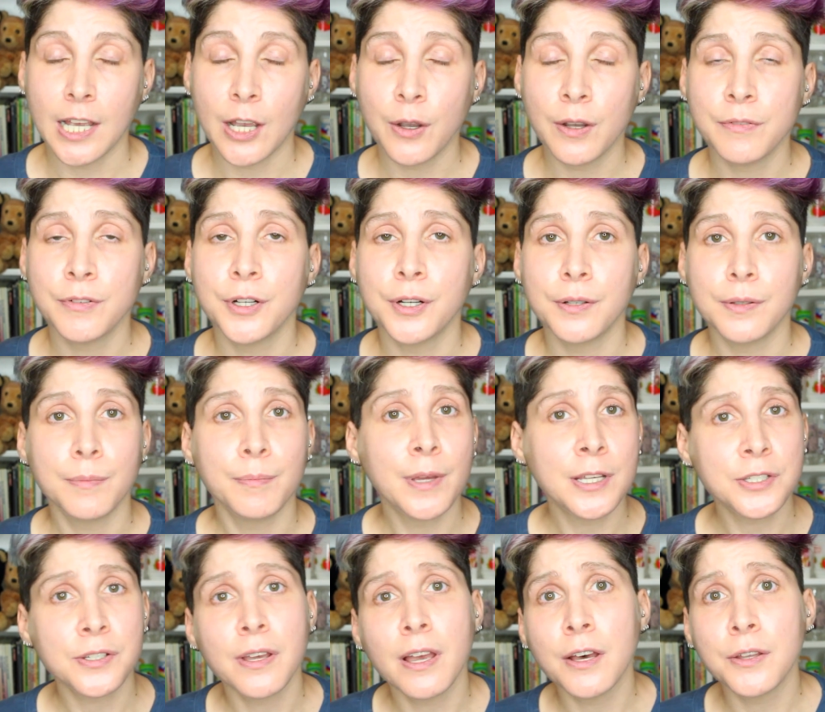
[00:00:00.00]
However,
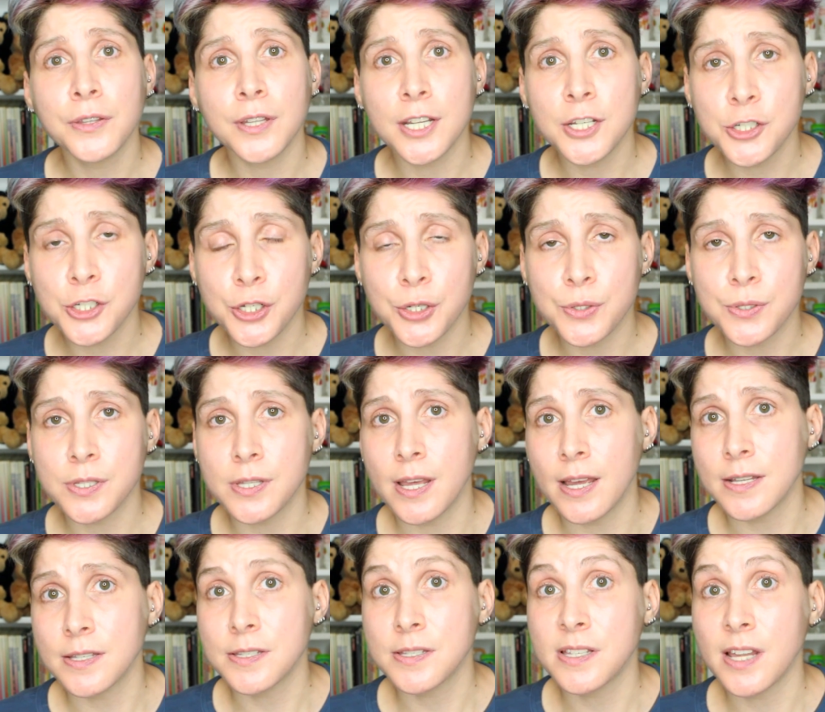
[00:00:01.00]
mental health issues
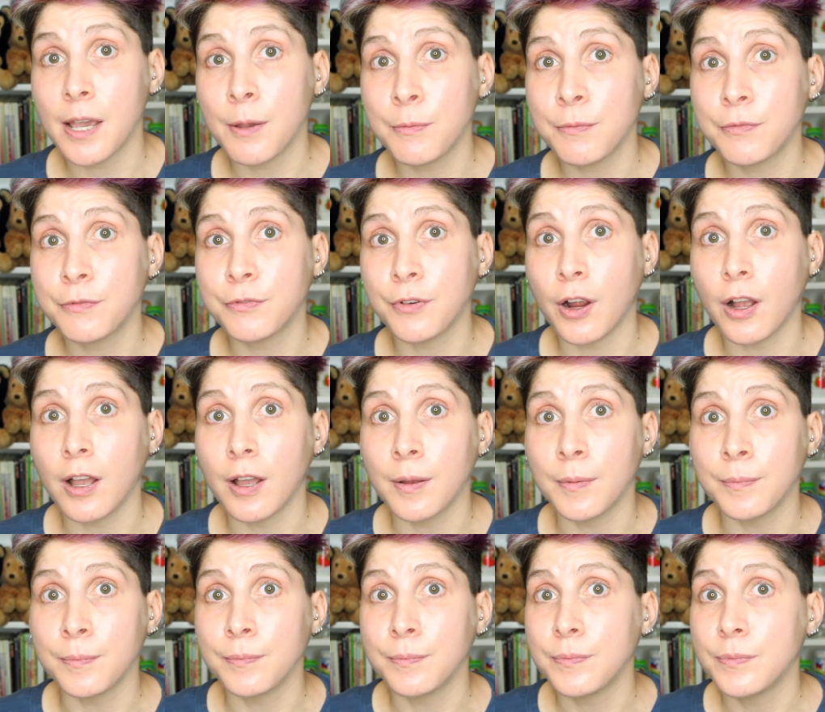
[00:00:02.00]
that stem
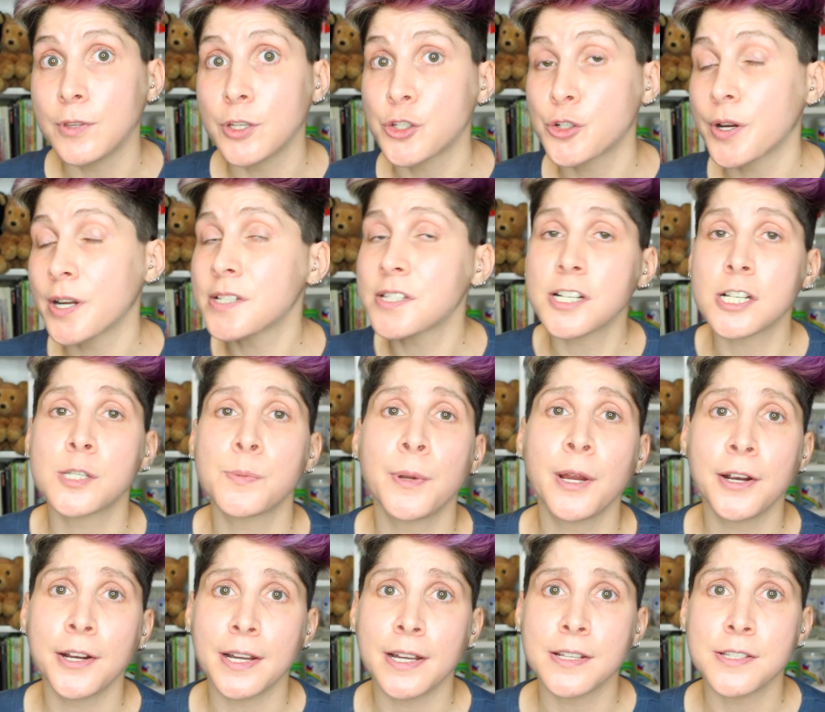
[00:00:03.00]
from the trans
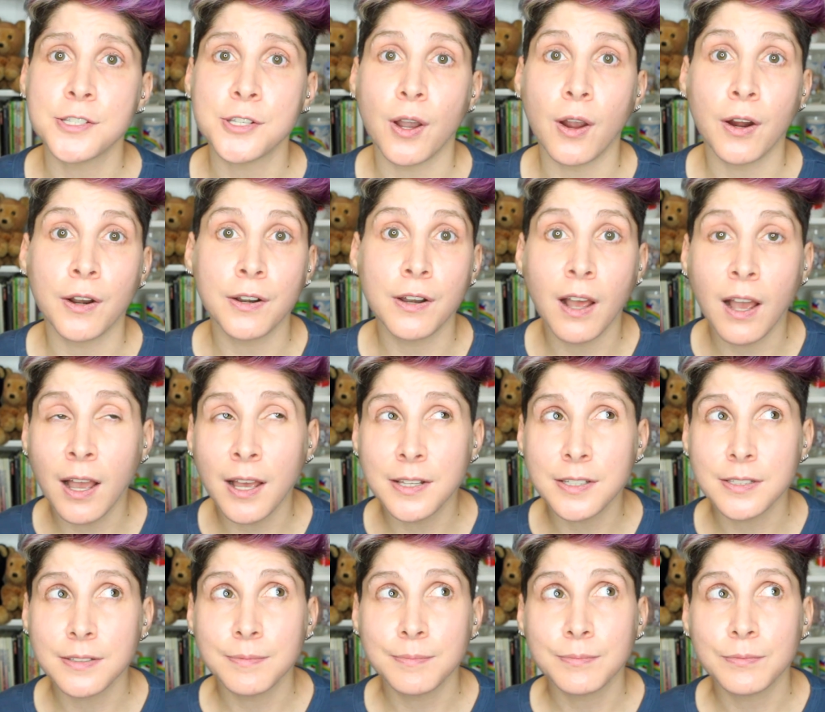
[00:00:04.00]
experience are
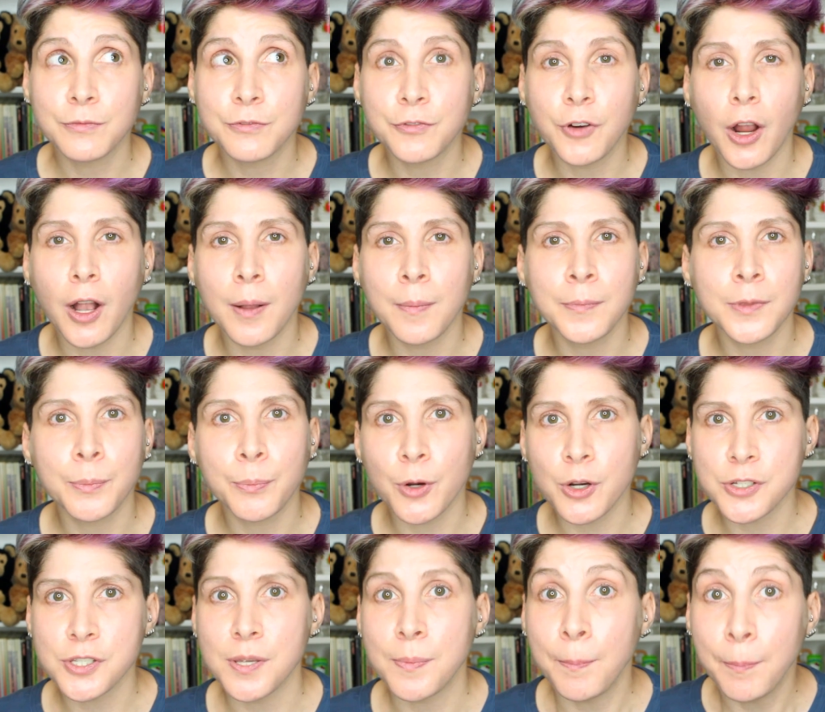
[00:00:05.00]
not from the
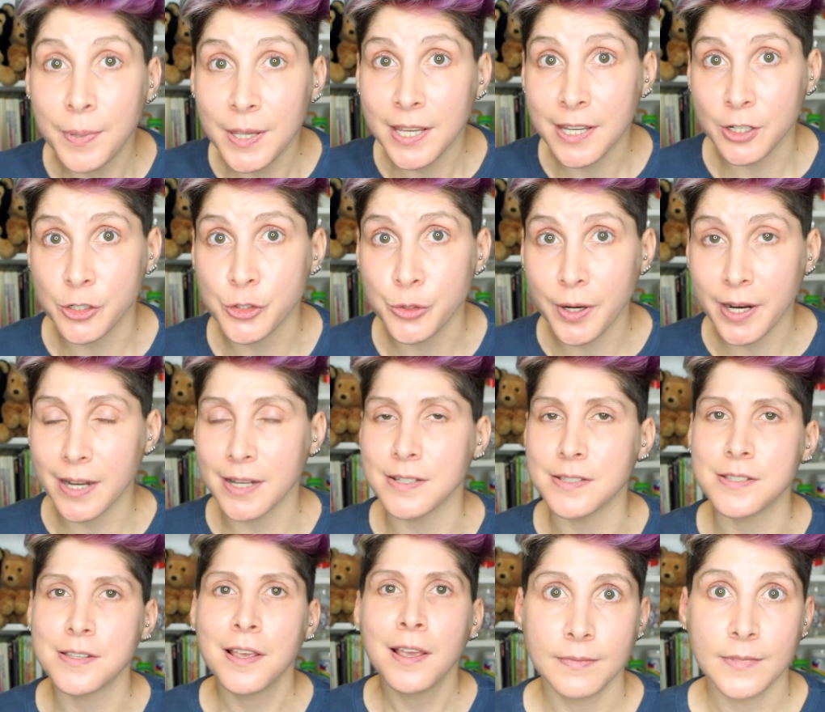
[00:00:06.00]
person being
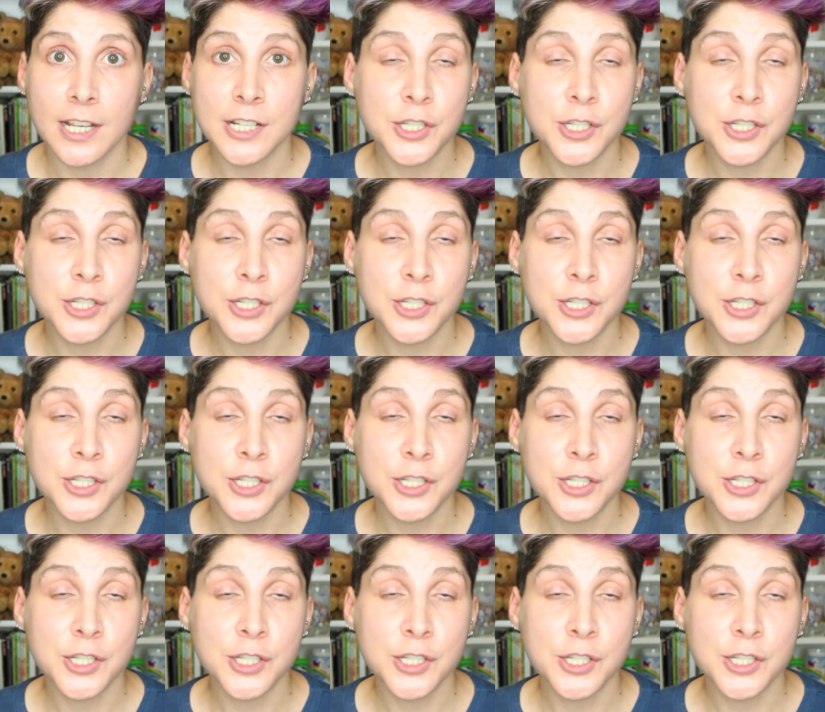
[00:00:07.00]
trans.